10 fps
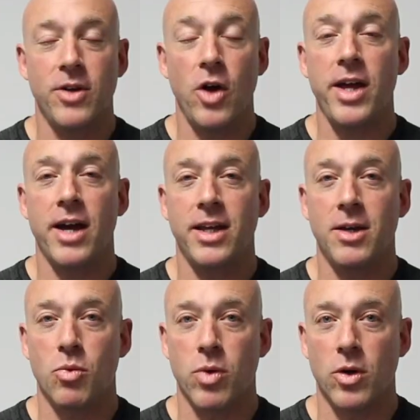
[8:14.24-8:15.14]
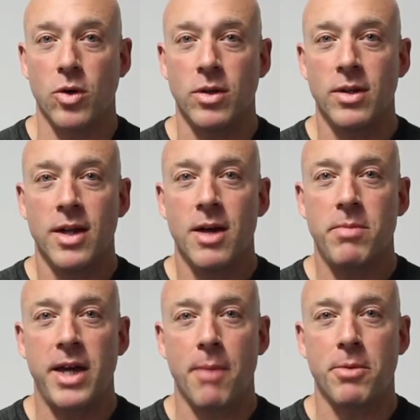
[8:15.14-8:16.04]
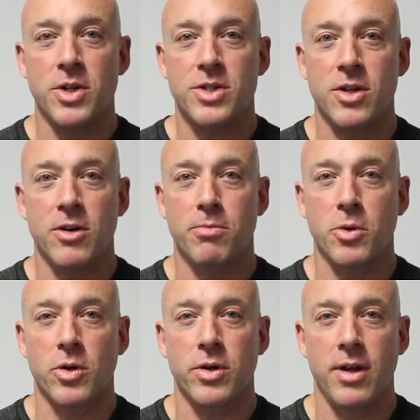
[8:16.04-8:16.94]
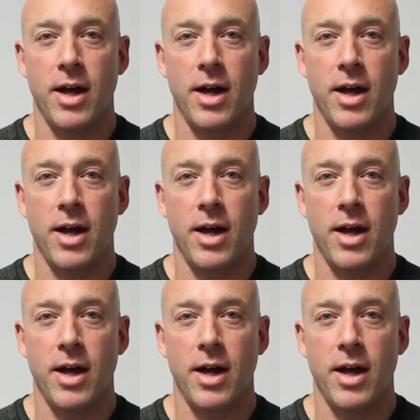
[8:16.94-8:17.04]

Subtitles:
no doubt he will be up on his surfboard